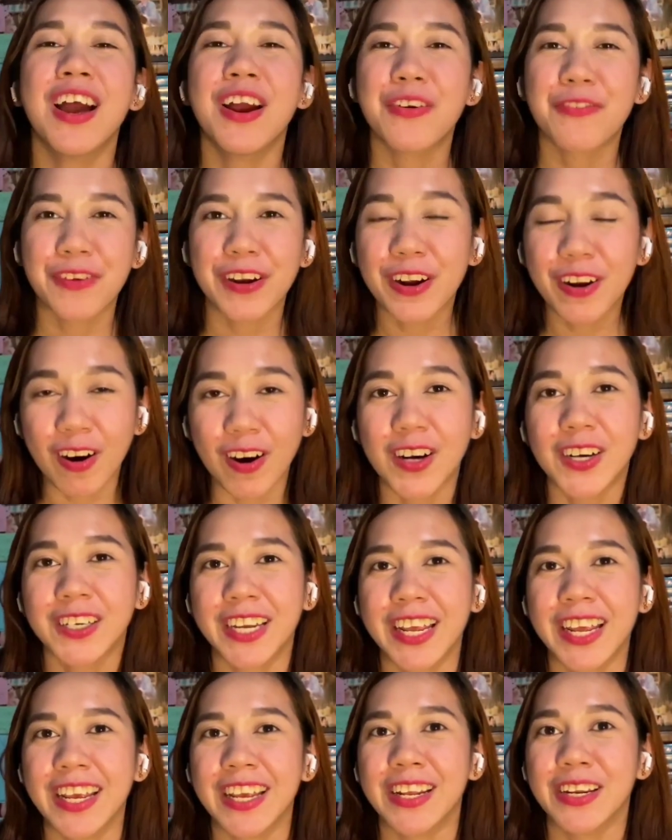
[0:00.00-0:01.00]

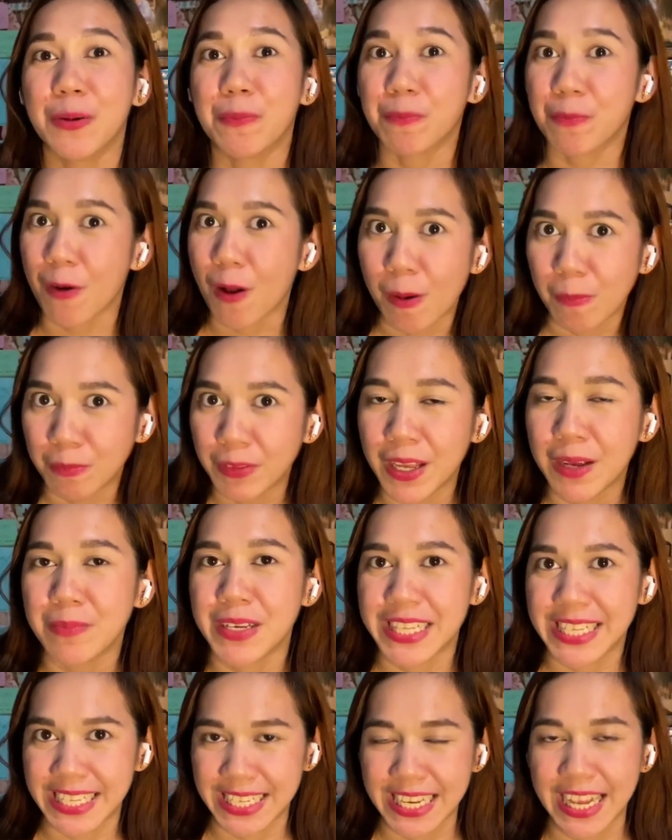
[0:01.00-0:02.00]
regarding the problem
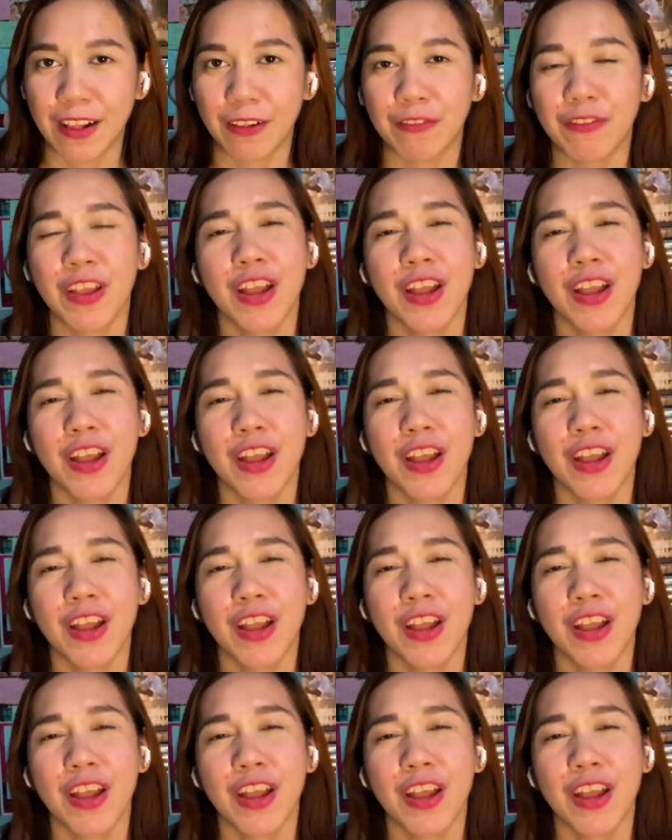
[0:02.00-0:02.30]
itself.